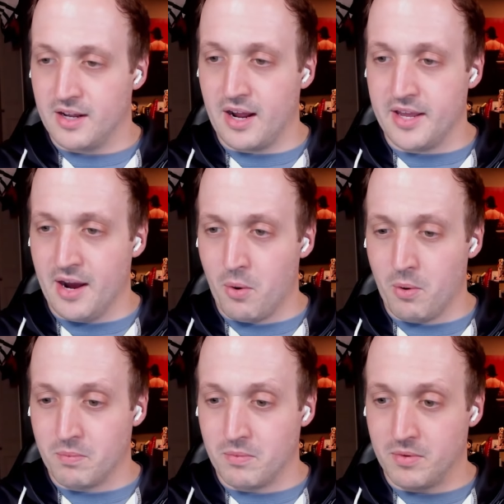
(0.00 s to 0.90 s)
Hey, yo.
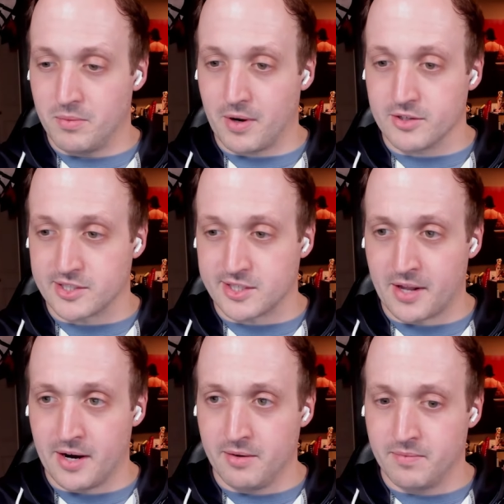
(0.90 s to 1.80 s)
What else is in
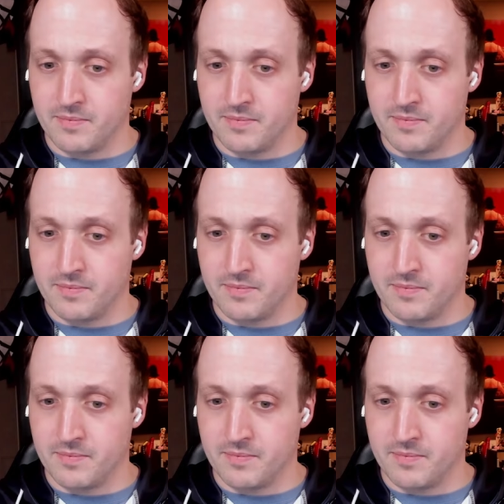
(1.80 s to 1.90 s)
there?